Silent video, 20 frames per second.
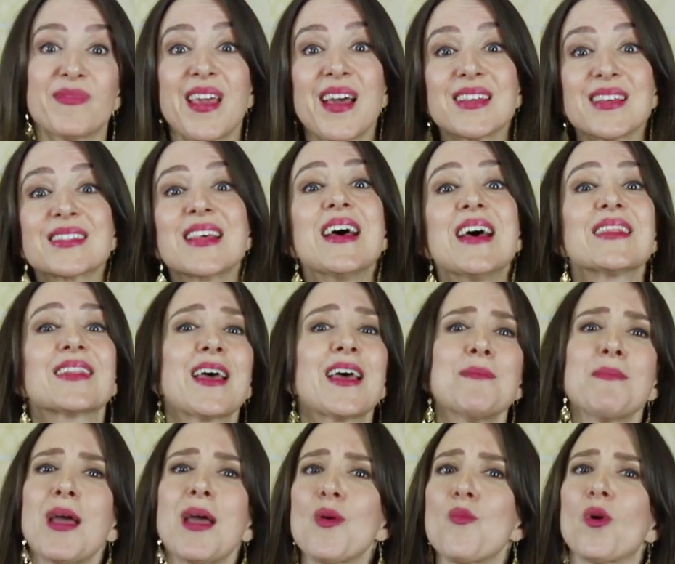Yes, they
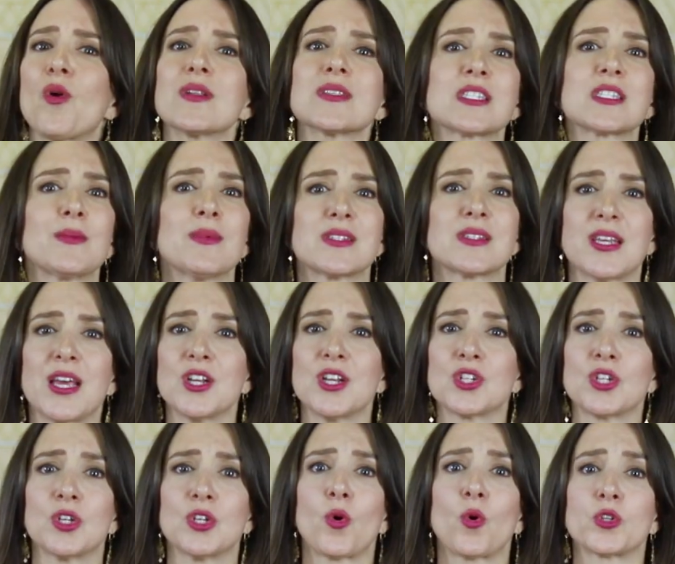may want some
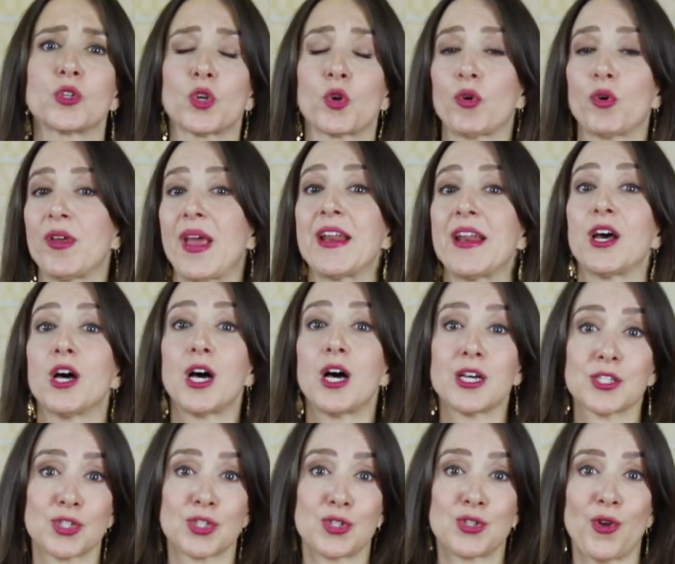attention or to create
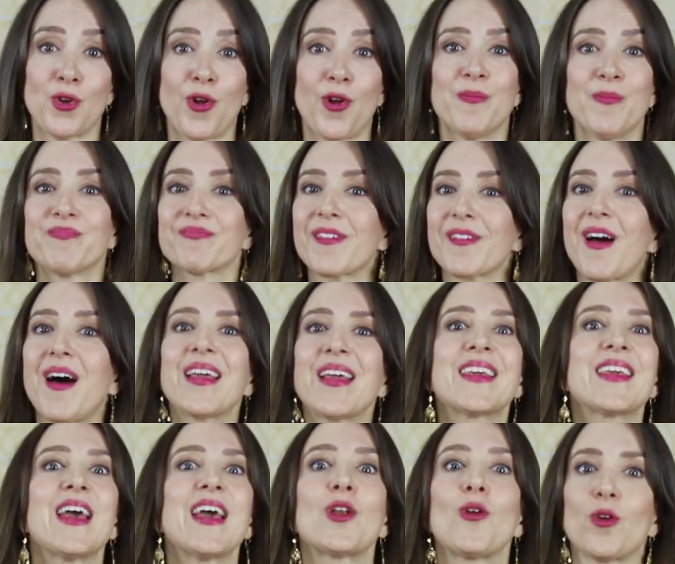a stir. I
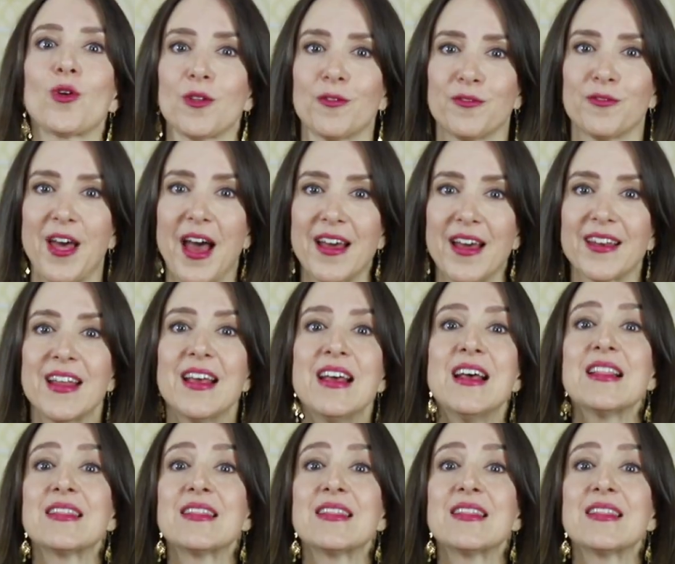get all of that.